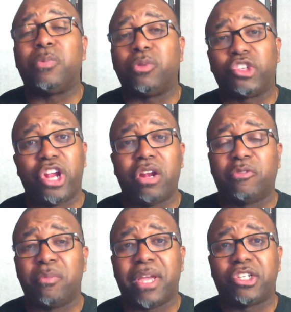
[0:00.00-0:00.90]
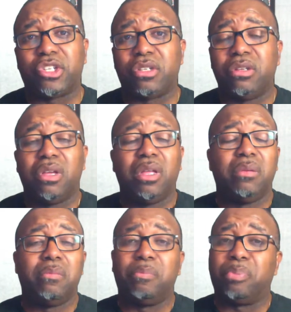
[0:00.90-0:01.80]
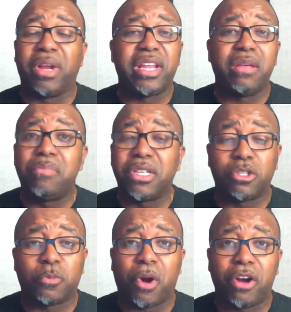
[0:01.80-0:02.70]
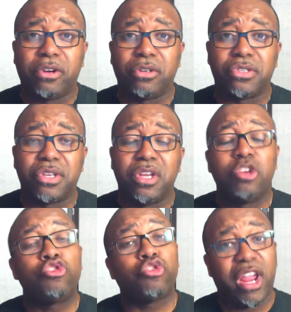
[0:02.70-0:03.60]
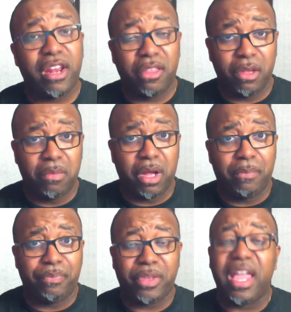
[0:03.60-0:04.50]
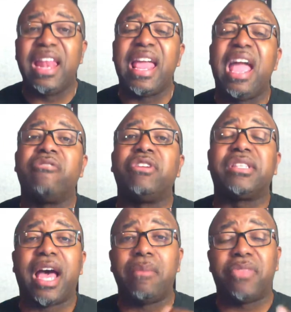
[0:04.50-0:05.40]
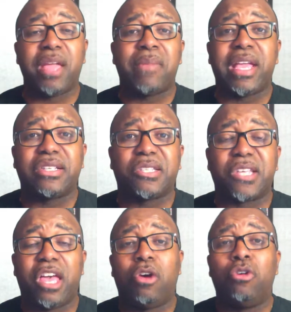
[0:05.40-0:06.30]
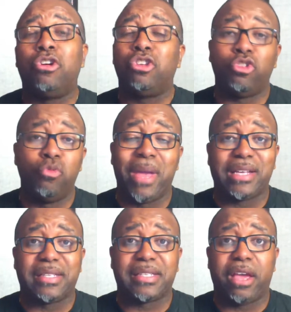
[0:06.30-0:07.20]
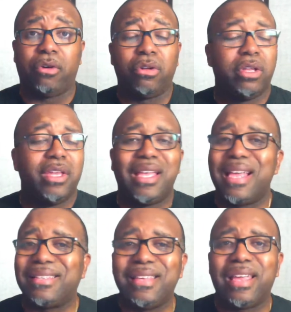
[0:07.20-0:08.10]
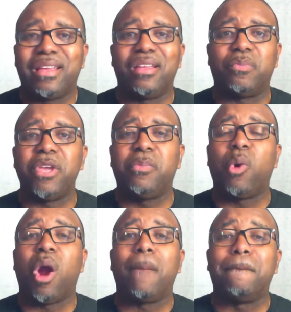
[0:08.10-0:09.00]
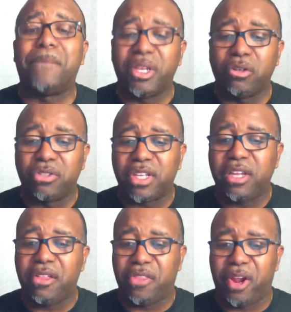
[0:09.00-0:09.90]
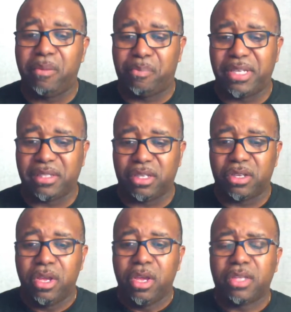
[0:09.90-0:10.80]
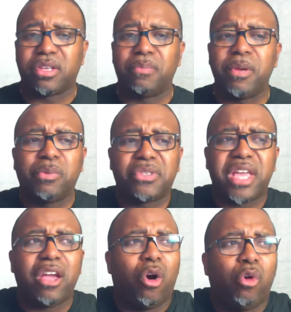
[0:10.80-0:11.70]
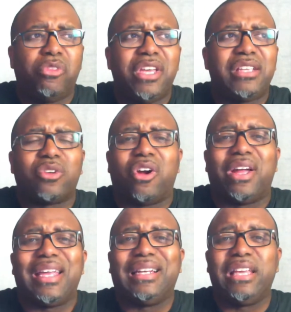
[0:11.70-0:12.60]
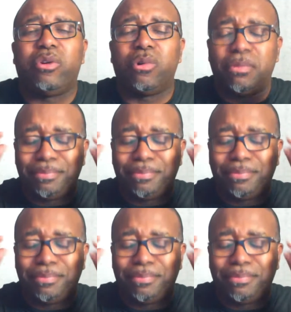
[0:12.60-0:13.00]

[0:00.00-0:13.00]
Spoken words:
sharing information, bringing in business partners, training them up, and every time they make a sale, you make a sale. That's it. People are building their business. Some people say, oh, these are illegal.